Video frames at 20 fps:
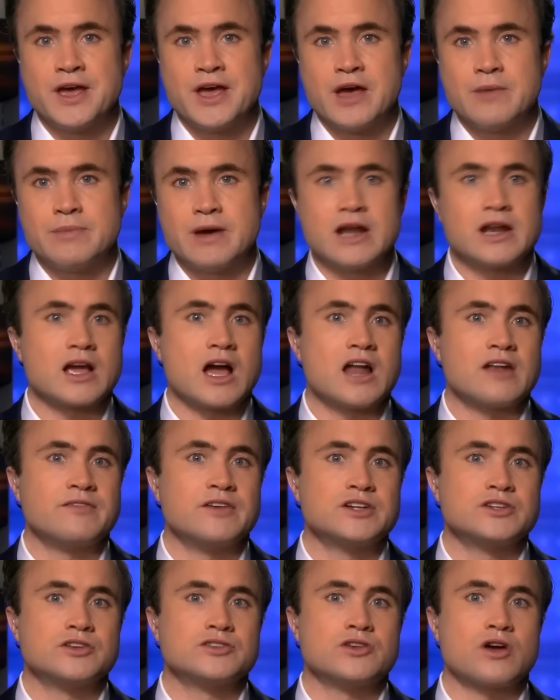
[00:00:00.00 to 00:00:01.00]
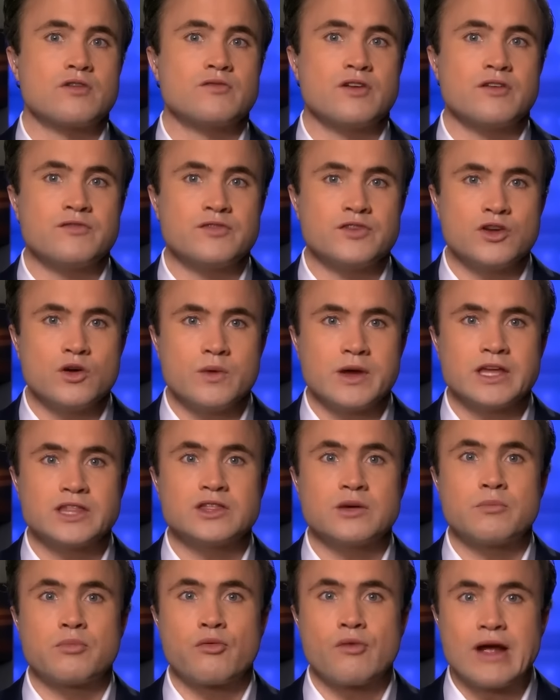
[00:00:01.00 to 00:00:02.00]
Pentagon officials are reviewing
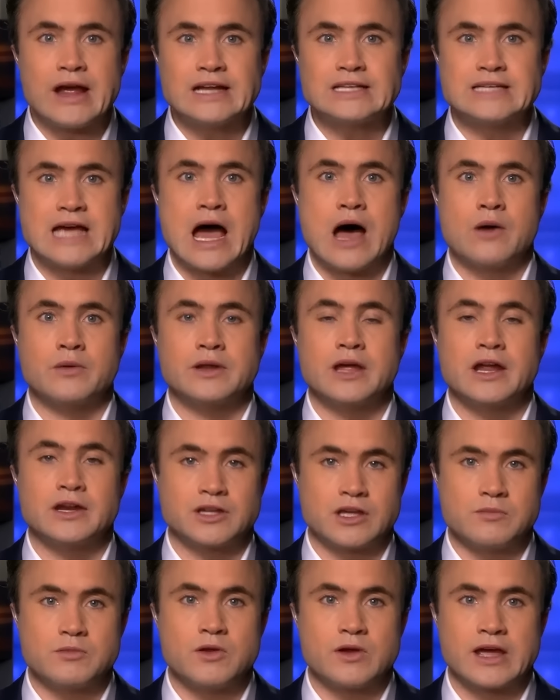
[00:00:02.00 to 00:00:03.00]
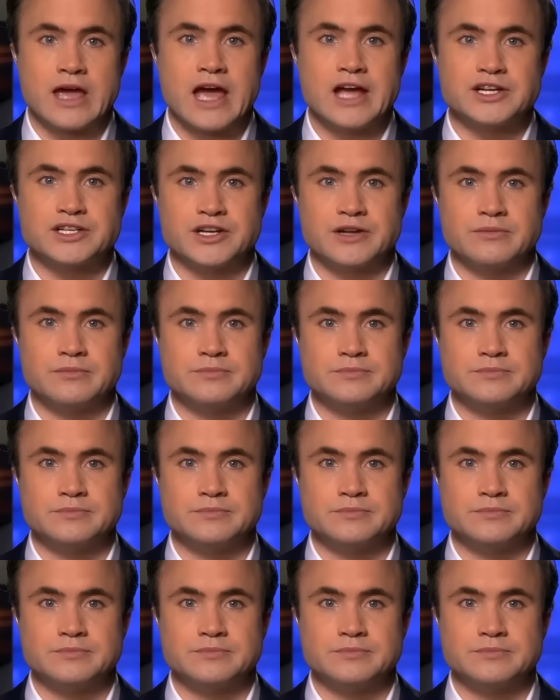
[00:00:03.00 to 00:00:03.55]
the breakdown in communication.